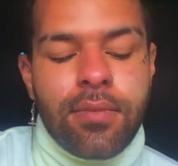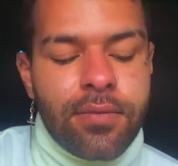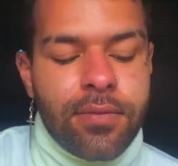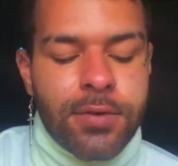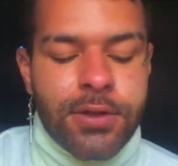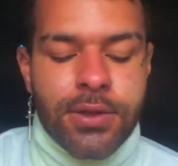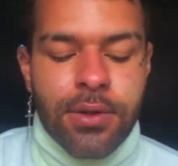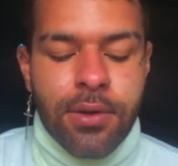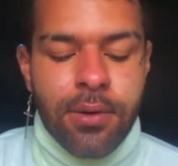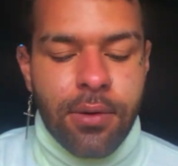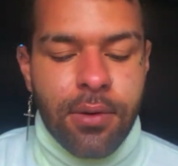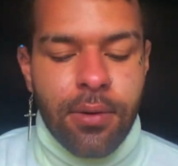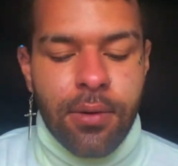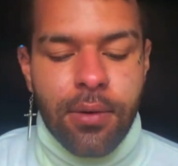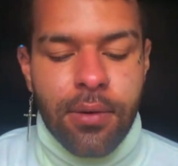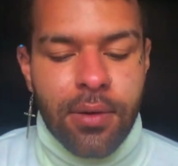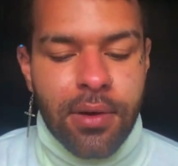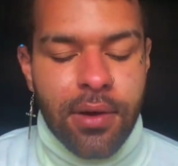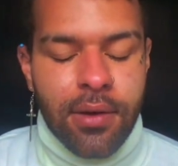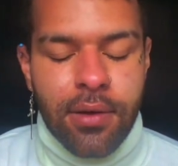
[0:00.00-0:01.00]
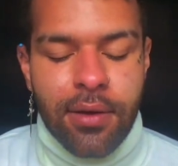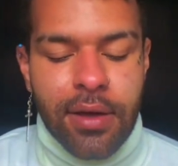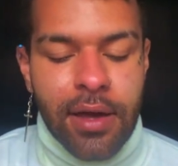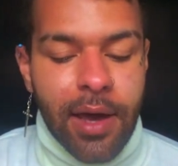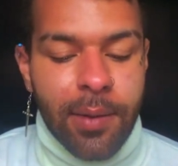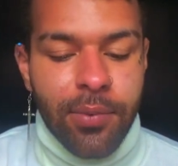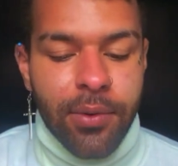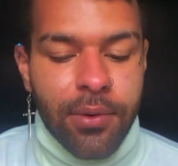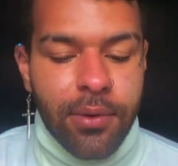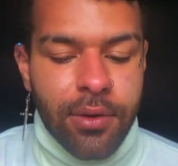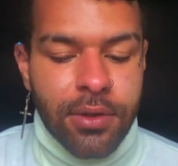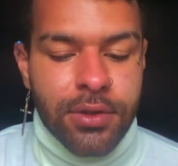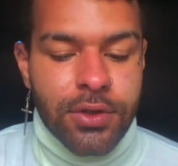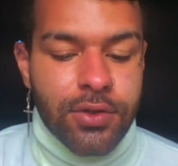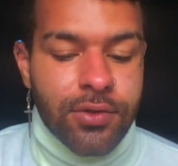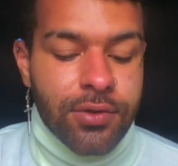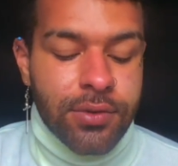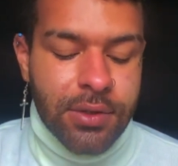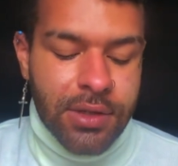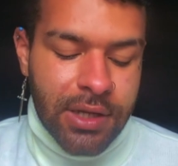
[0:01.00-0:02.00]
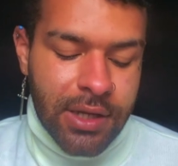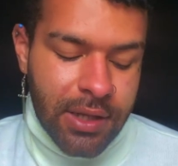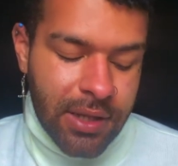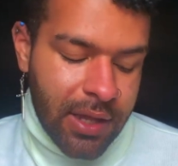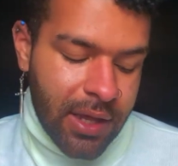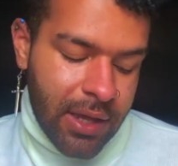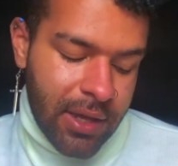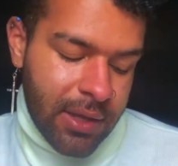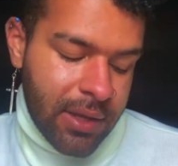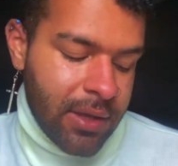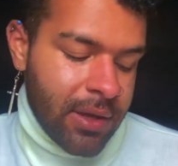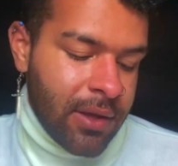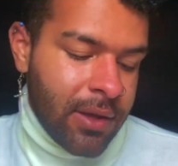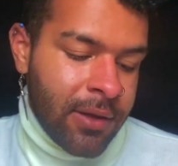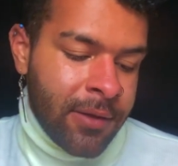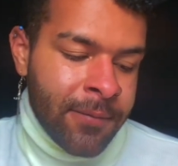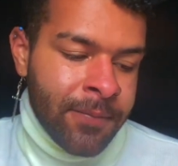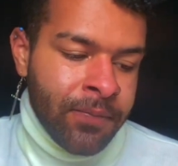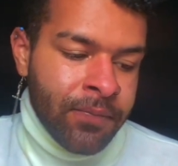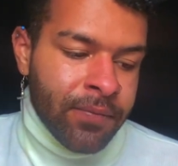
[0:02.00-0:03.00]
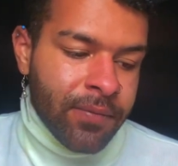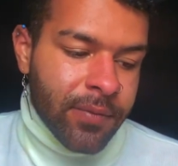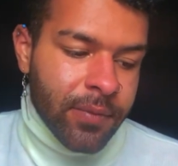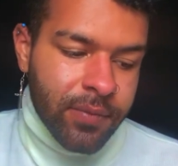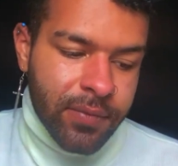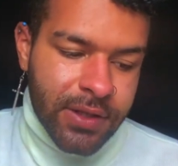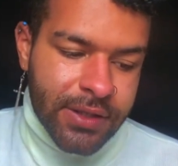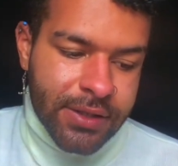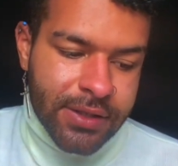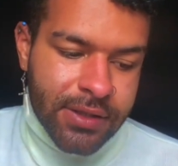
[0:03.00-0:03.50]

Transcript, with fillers: So Capricorn, truly, like, this